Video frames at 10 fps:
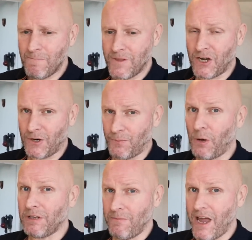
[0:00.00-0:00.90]
You could
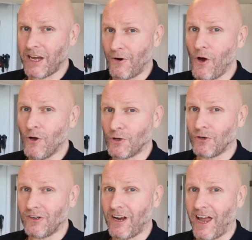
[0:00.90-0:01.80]
probably make your own,
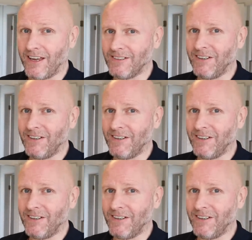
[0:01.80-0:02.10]
couldn't you?